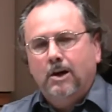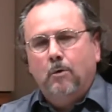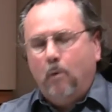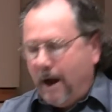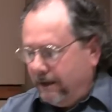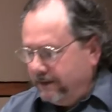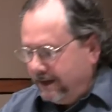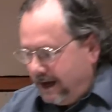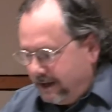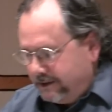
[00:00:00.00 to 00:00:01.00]
while
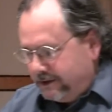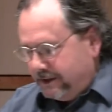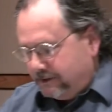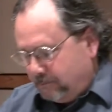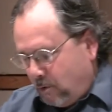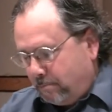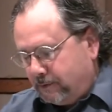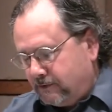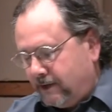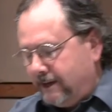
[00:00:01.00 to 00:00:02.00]
the other is more
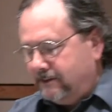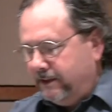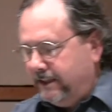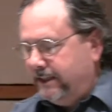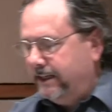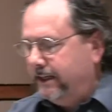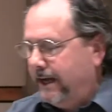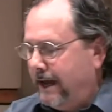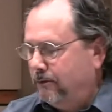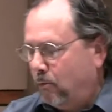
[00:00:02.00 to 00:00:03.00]
precisely getting
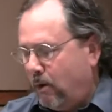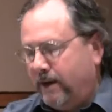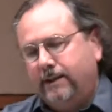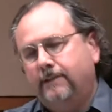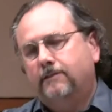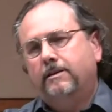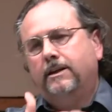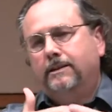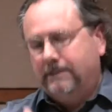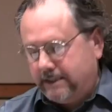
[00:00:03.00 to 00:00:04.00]
at what is
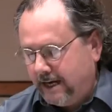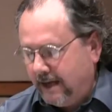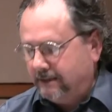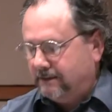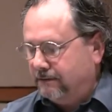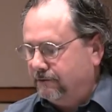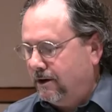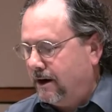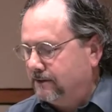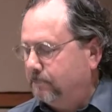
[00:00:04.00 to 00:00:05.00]
the intent of
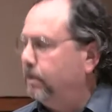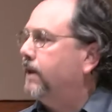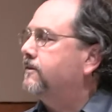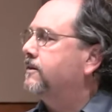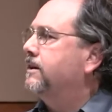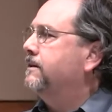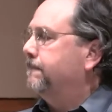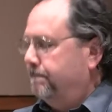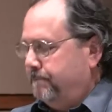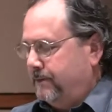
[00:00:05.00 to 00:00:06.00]
God's blessing
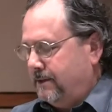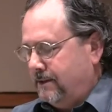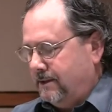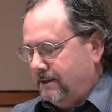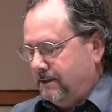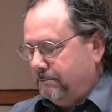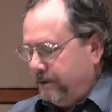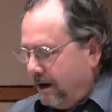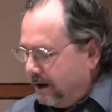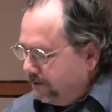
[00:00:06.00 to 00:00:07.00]

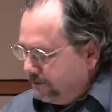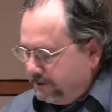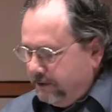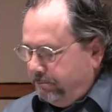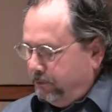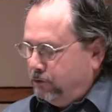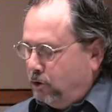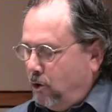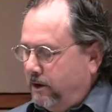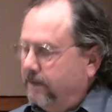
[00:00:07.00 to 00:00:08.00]
Beyond the simple
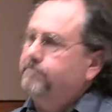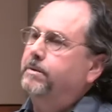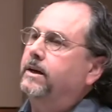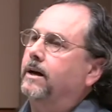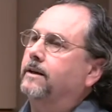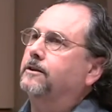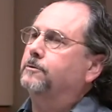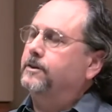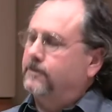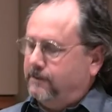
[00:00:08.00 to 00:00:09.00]
joy of being on the
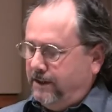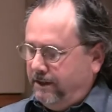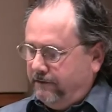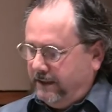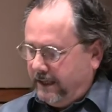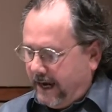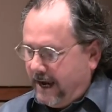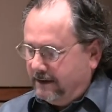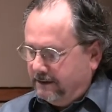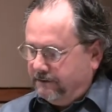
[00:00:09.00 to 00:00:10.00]
receiving
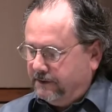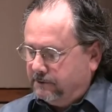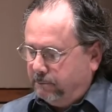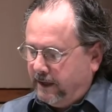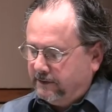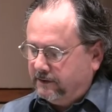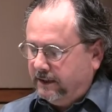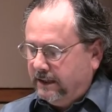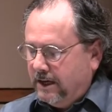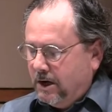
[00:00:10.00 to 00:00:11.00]
end of His
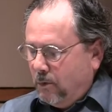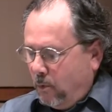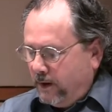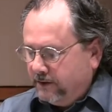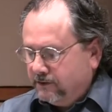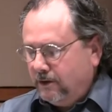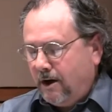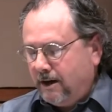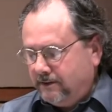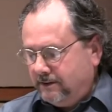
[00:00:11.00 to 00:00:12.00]
blessing, what is
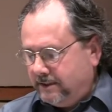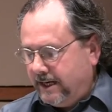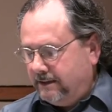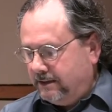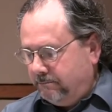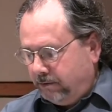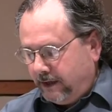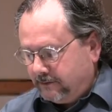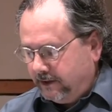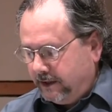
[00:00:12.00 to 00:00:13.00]
God's intent in
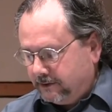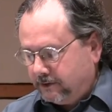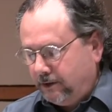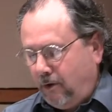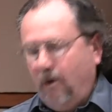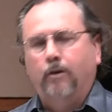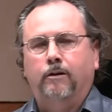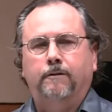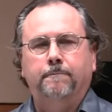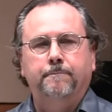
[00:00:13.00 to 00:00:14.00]
blessing us at
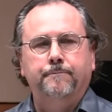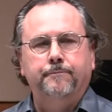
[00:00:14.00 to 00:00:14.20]
all?